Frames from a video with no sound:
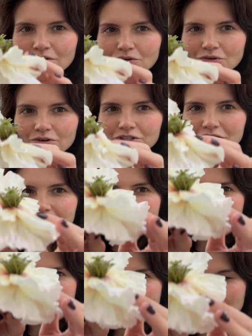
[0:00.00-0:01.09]
gorgeous
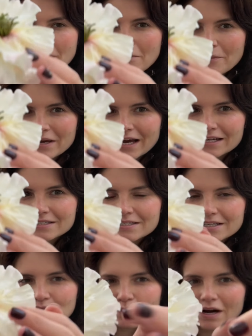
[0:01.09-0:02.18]
poppy heads
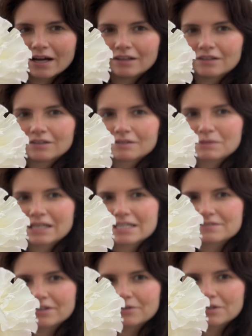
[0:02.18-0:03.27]
as well. Please
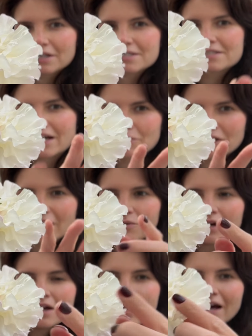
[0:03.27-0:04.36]
focus, there we go.
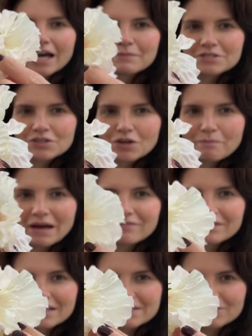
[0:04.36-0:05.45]
So you can bend
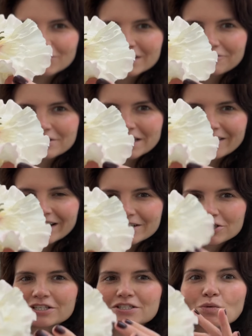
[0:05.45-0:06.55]
these in all different
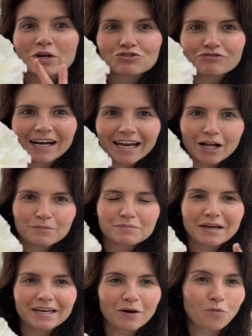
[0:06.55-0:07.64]
directions, which really helps
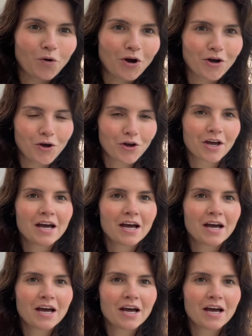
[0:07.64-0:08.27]
make it work